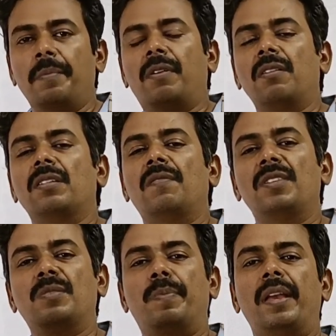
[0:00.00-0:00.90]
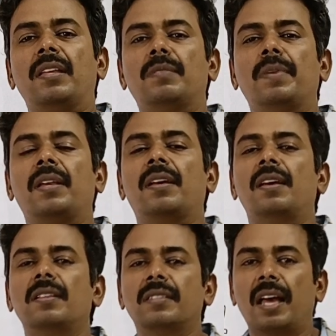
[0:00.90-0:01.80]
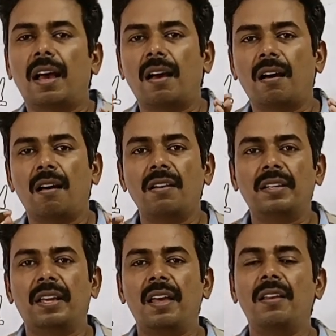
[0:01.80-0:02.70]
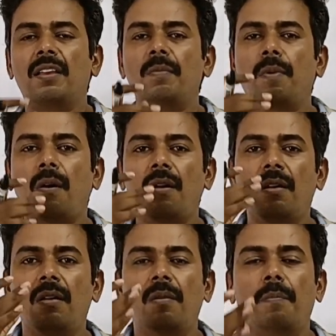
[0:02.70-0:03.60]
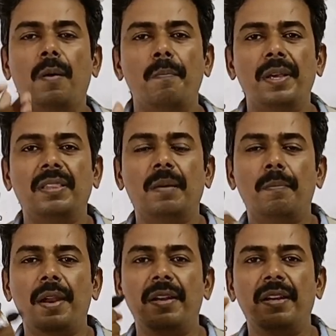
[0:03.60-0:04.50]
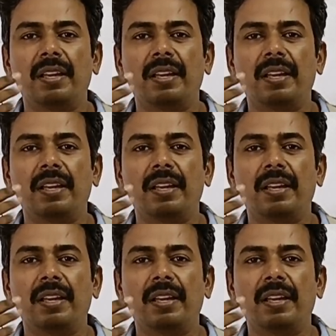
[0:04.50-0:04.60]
Because of these pacemakers, the heart can keep on pumping the blood.